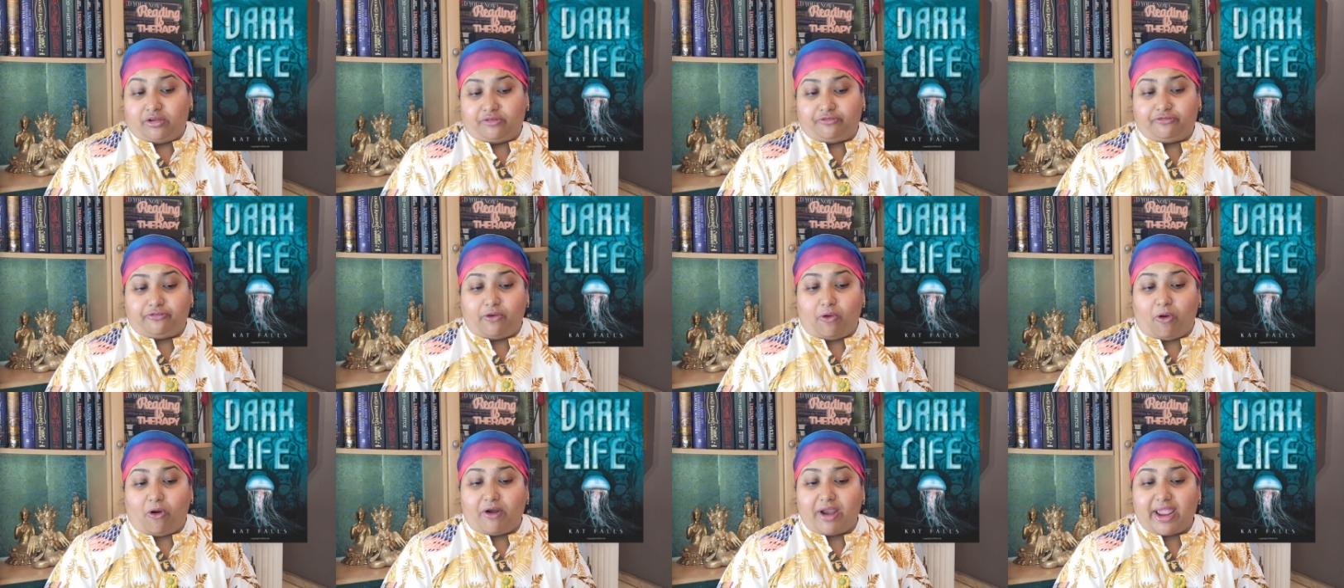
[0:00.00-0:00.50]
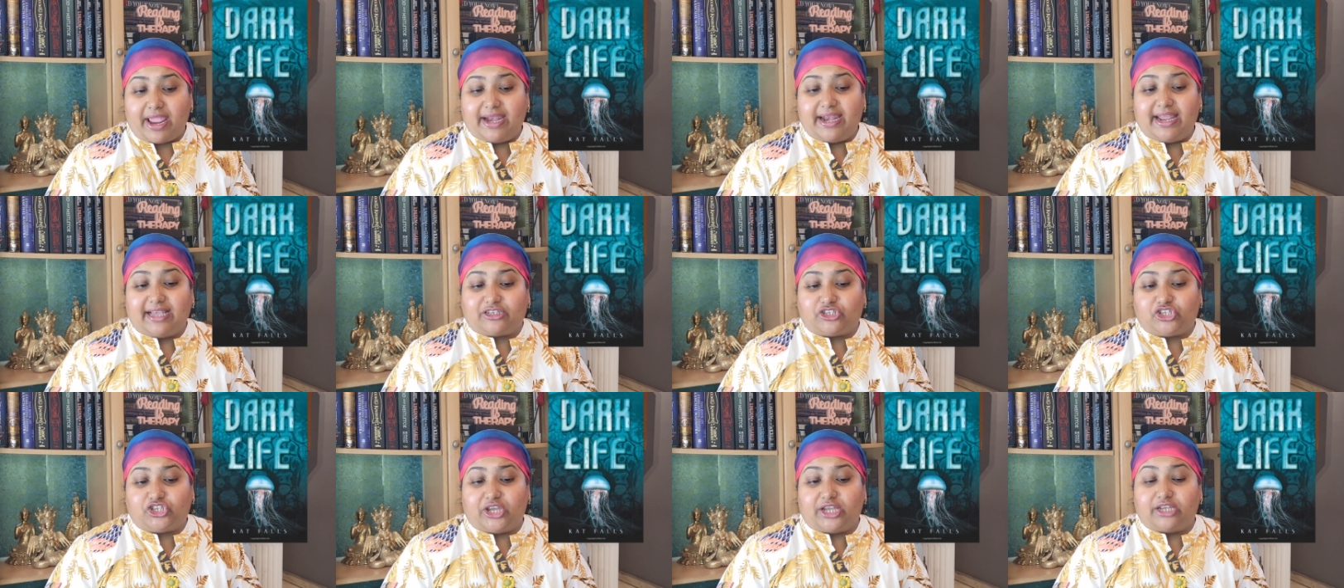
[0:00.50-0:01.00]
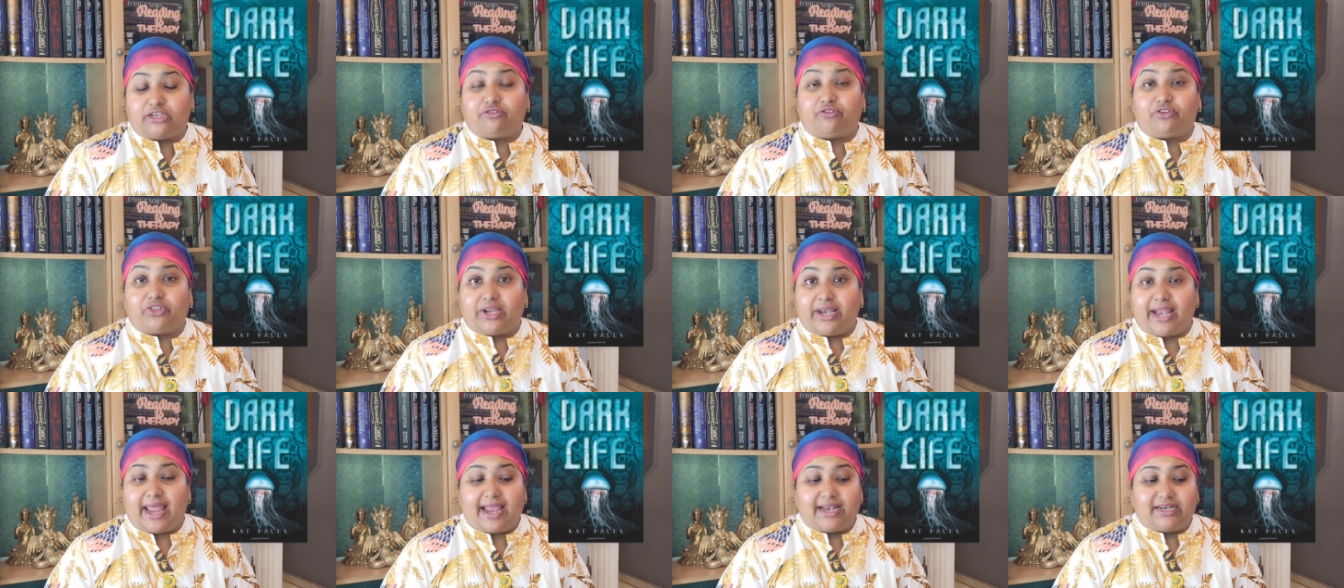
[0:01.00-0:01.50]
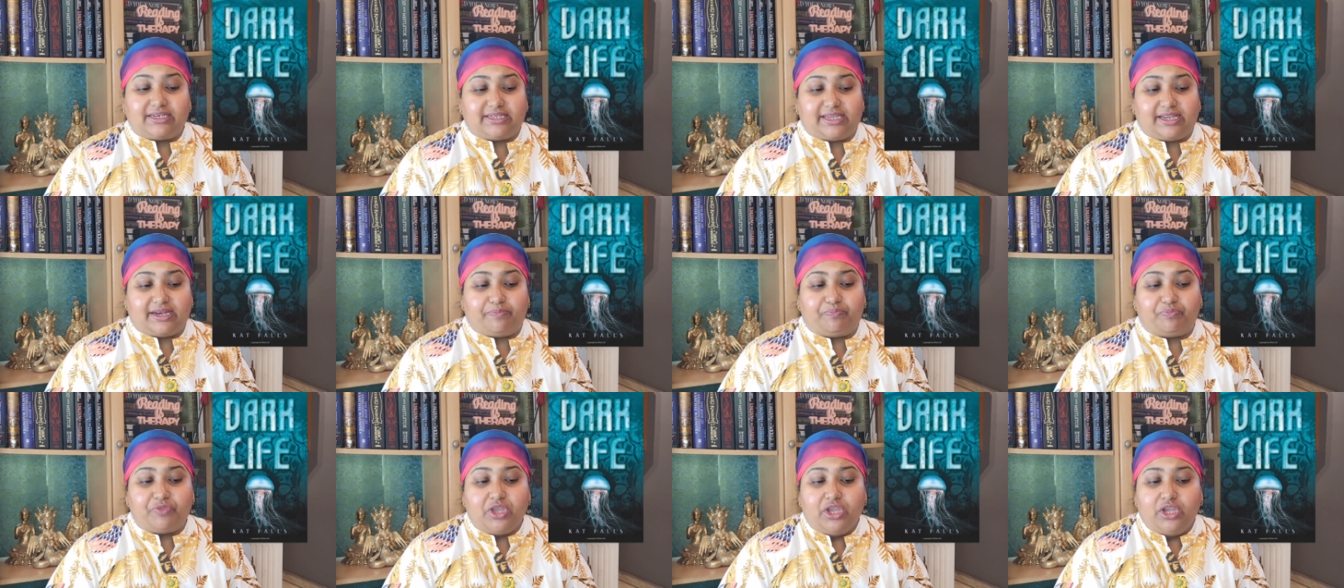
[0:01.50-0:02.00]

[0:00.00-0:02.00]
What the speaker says: floor in exchange for the land deed.